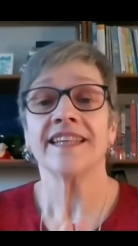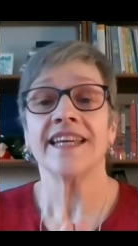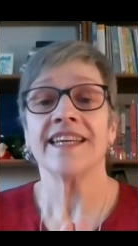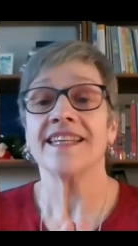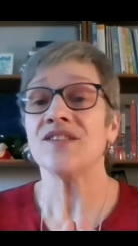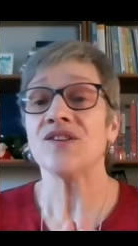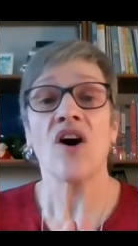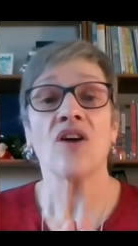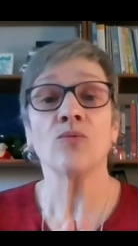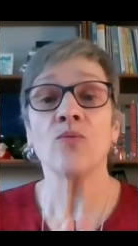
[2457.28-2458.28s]
it is
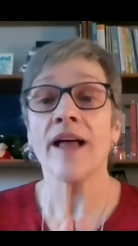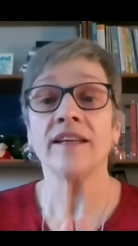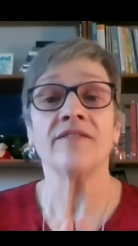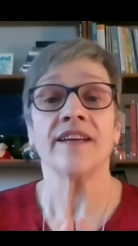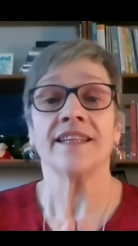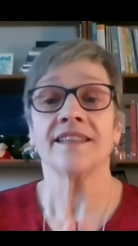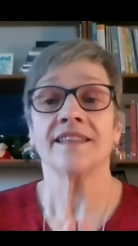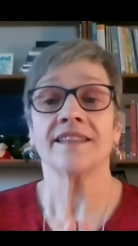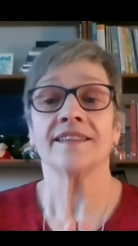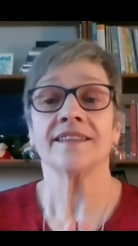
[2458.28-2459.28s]
not relevant
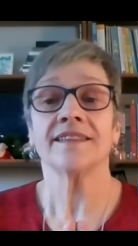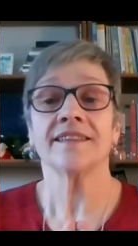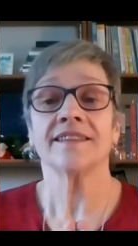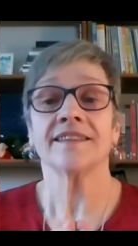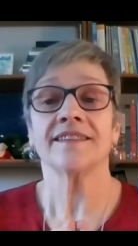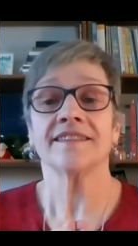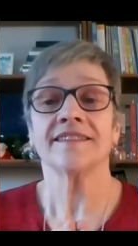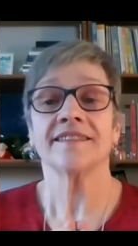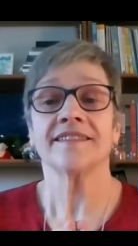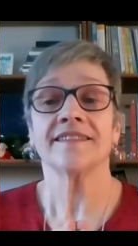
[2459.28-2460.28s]

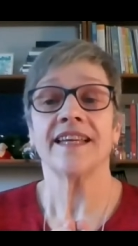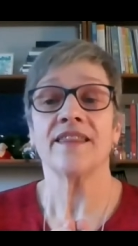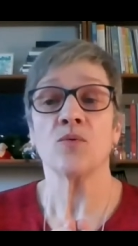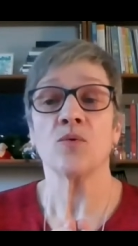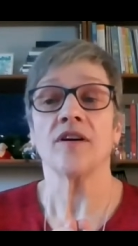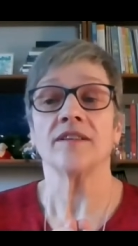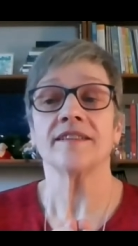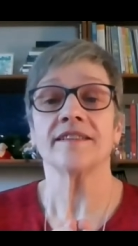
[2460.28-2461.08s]
in the world.